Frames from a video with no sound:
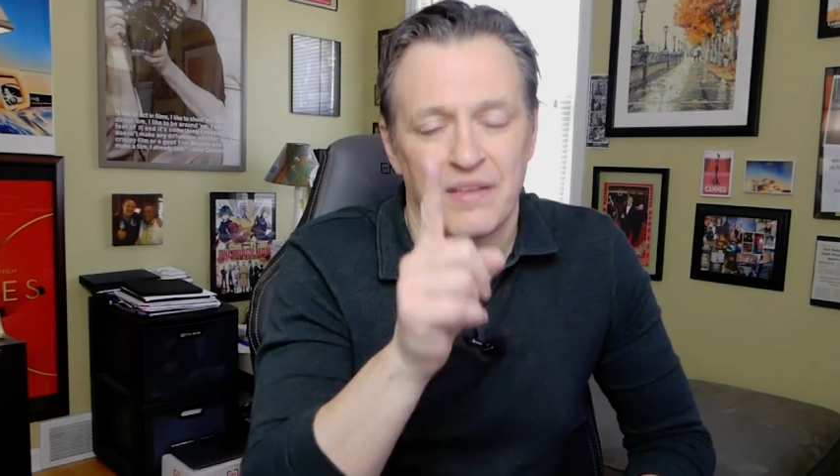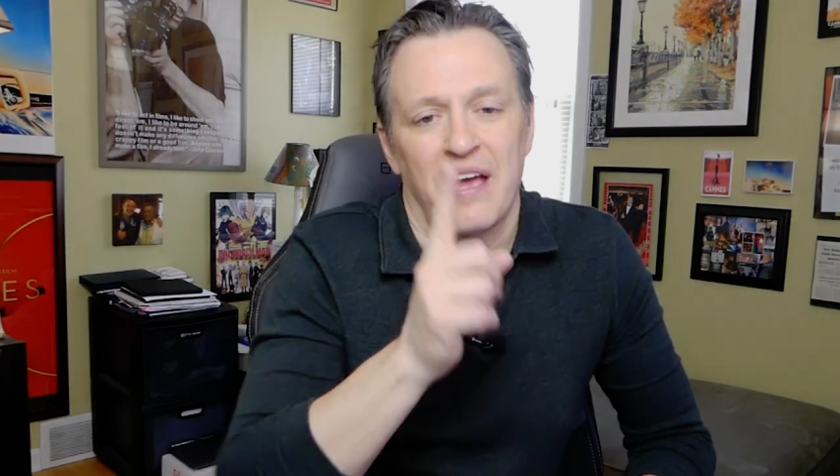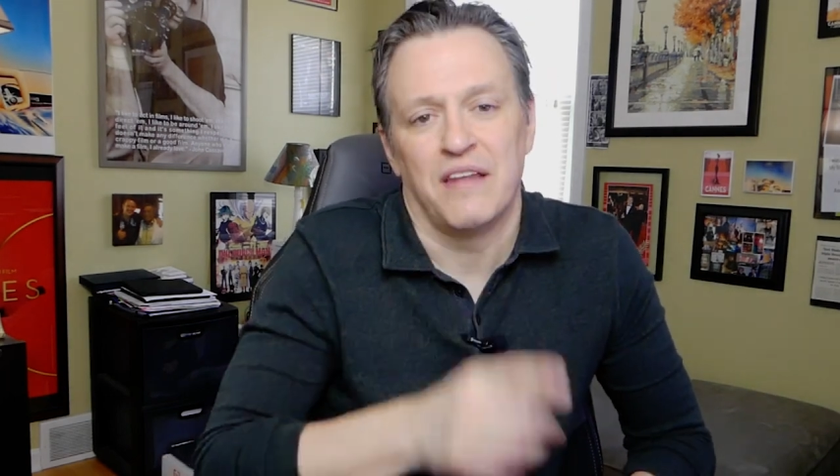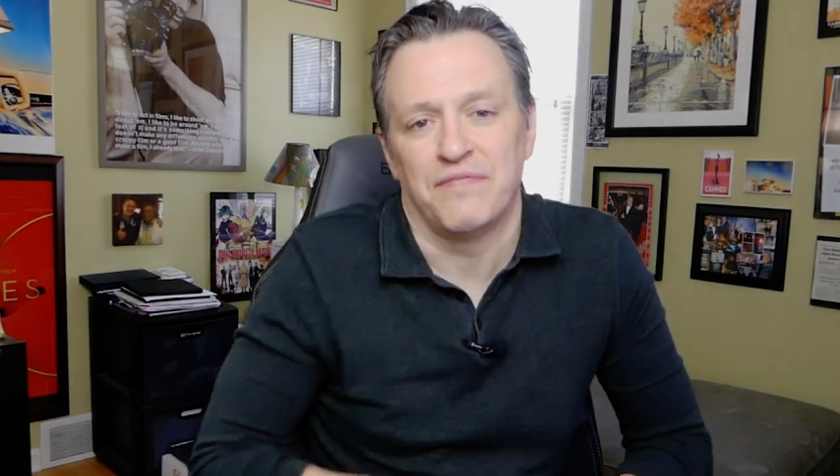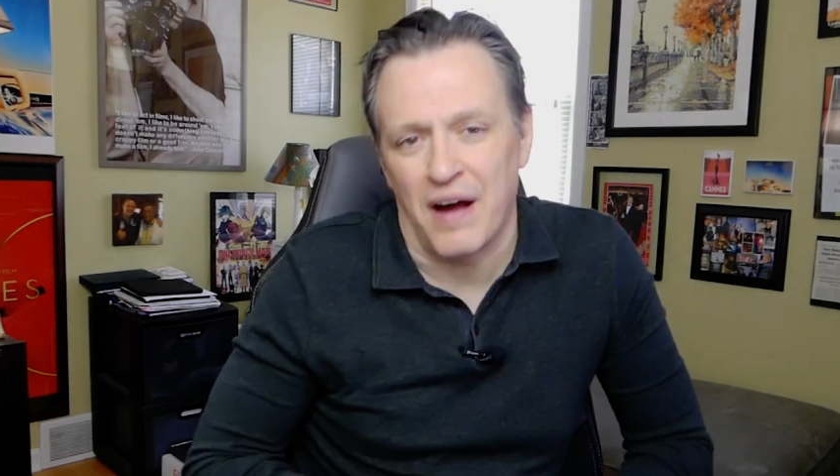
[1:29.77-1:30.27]

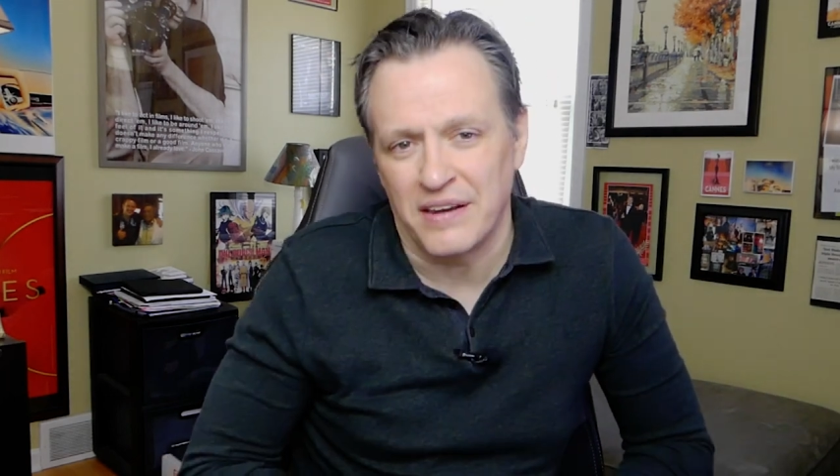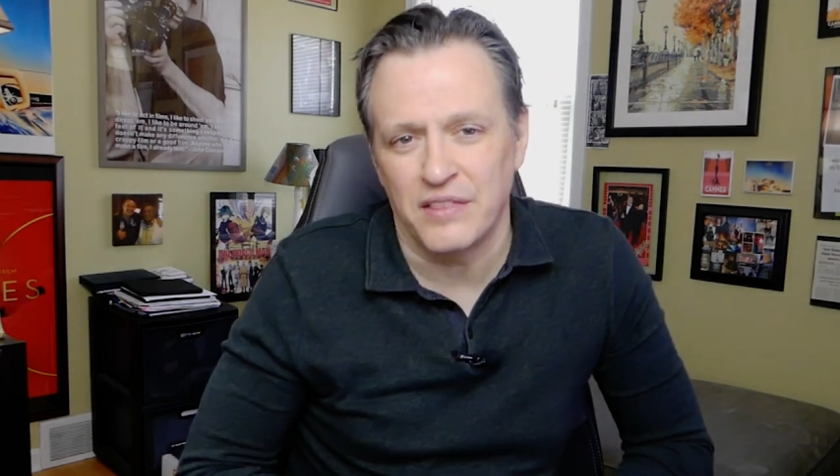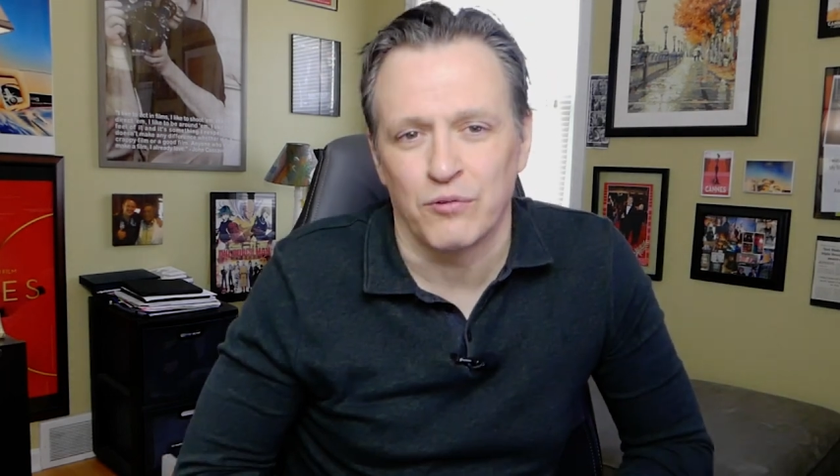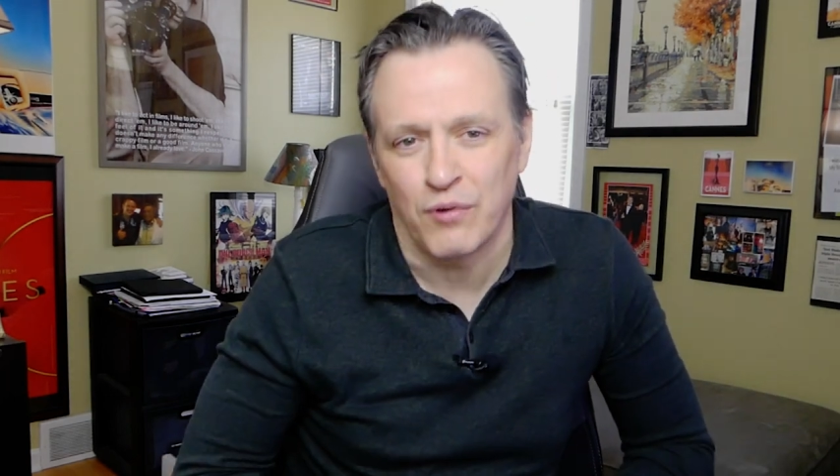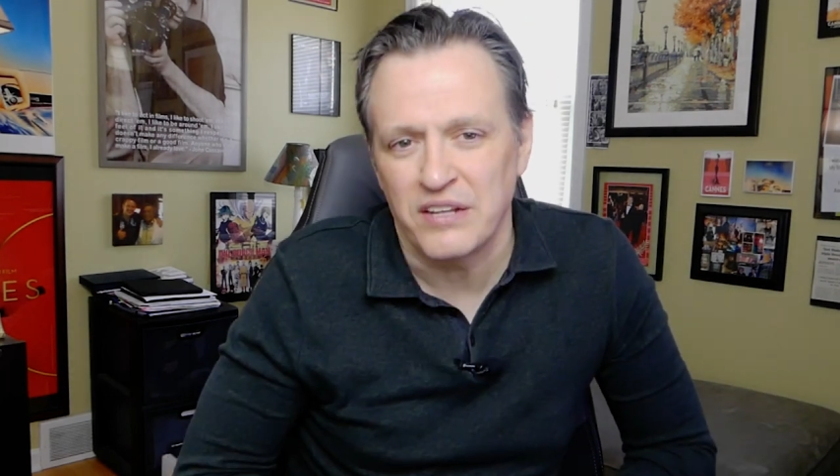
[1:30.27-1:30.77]
and
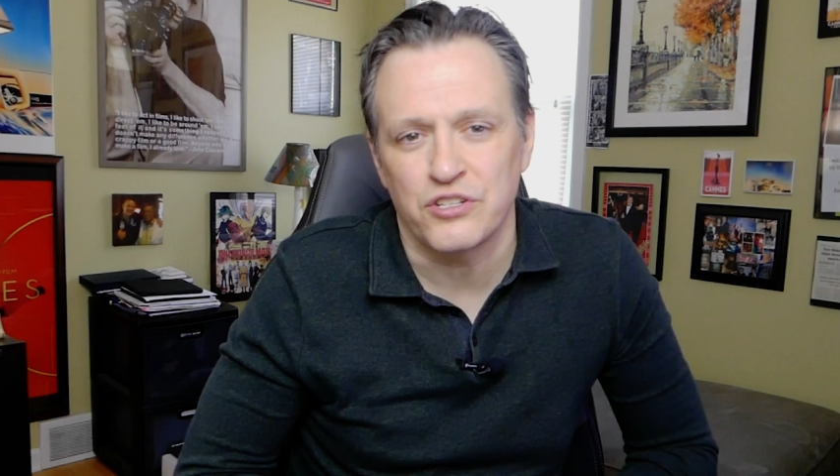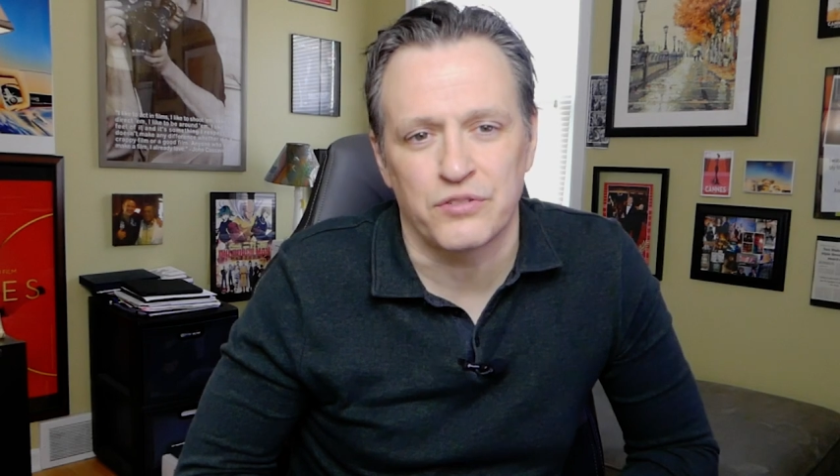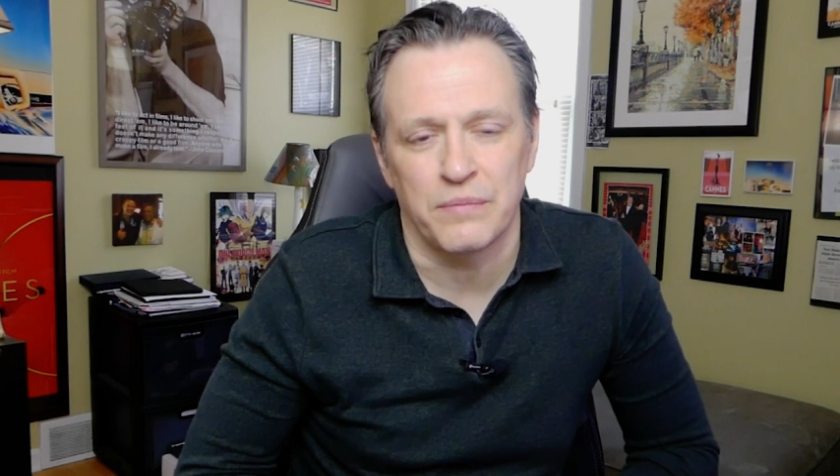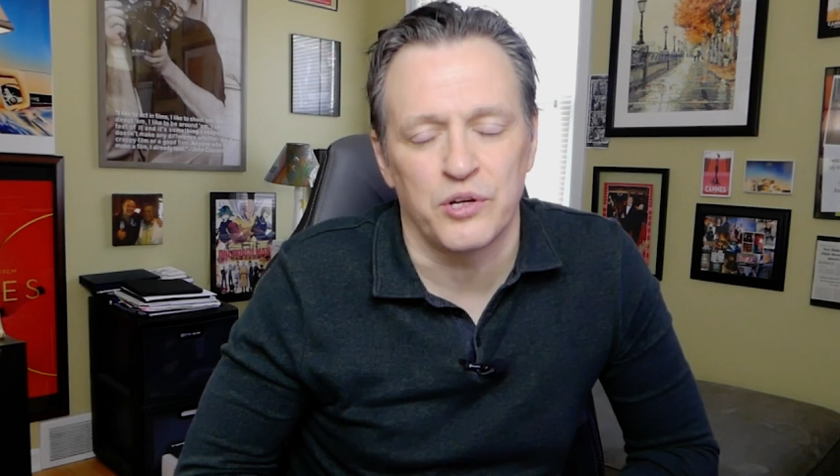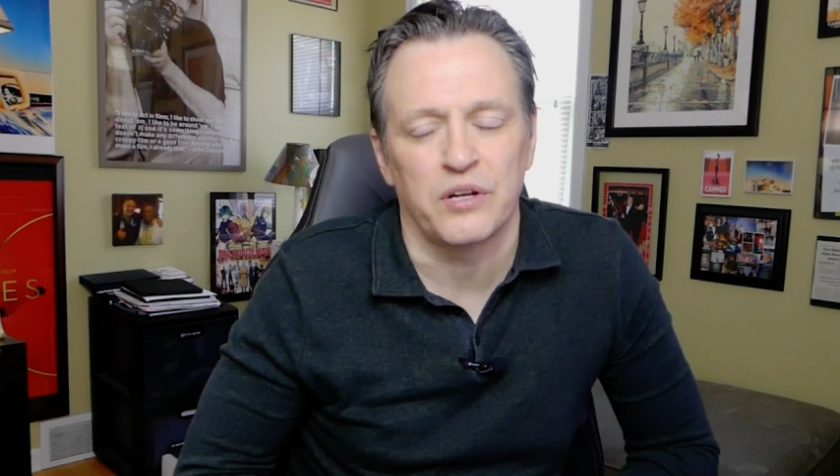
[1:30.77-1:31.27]
finding the right
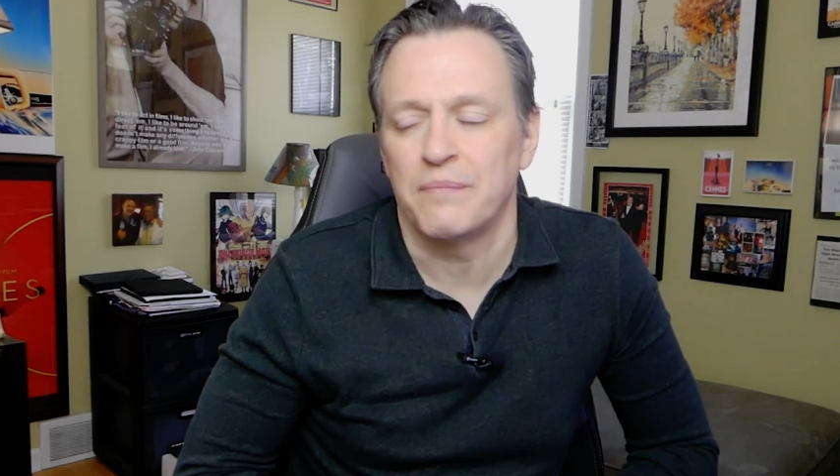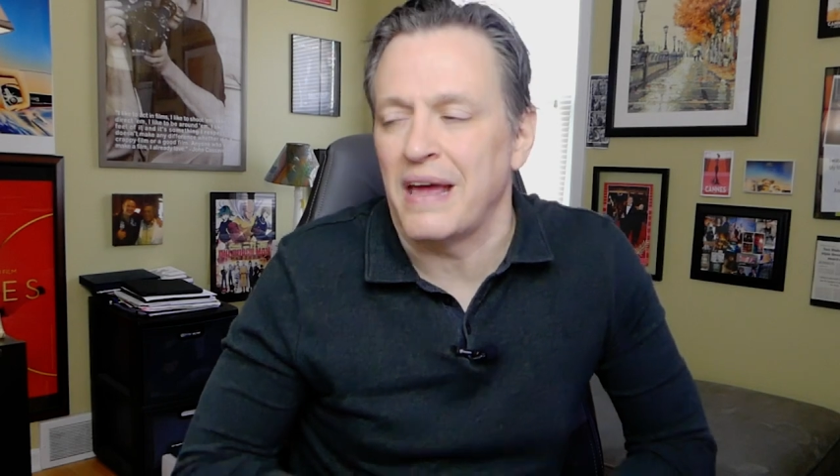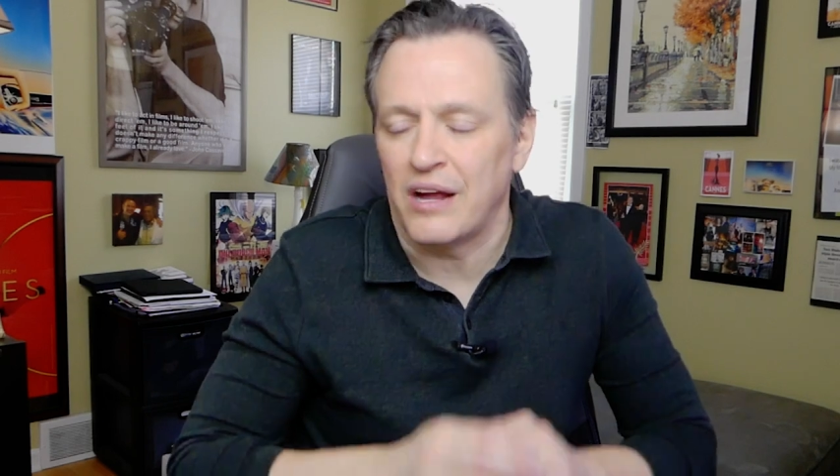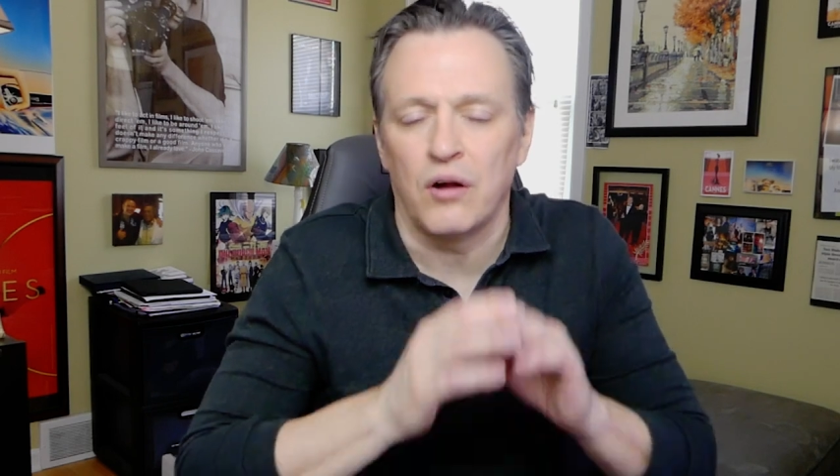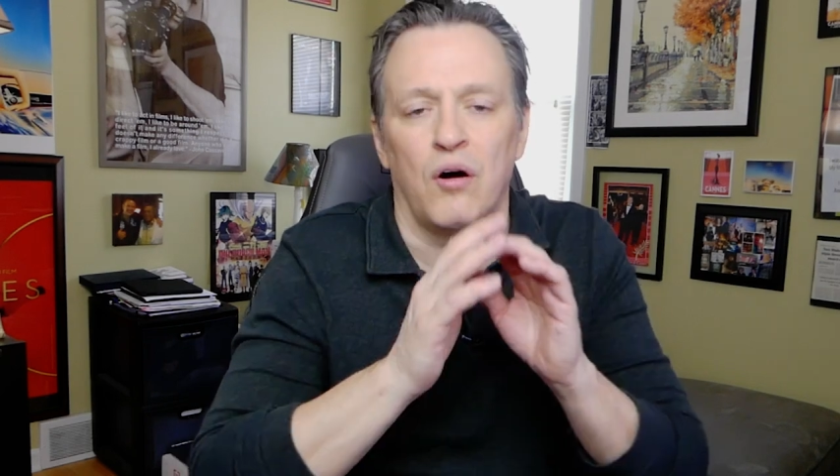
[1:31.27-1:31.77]
distributor can
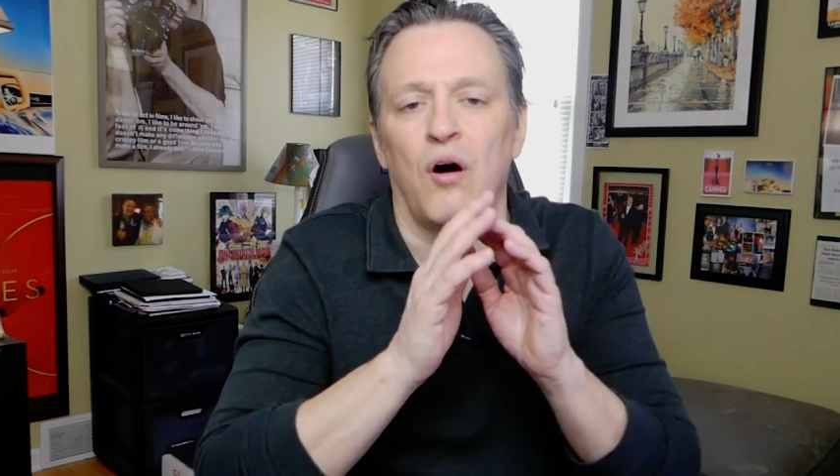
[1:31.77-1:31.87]
make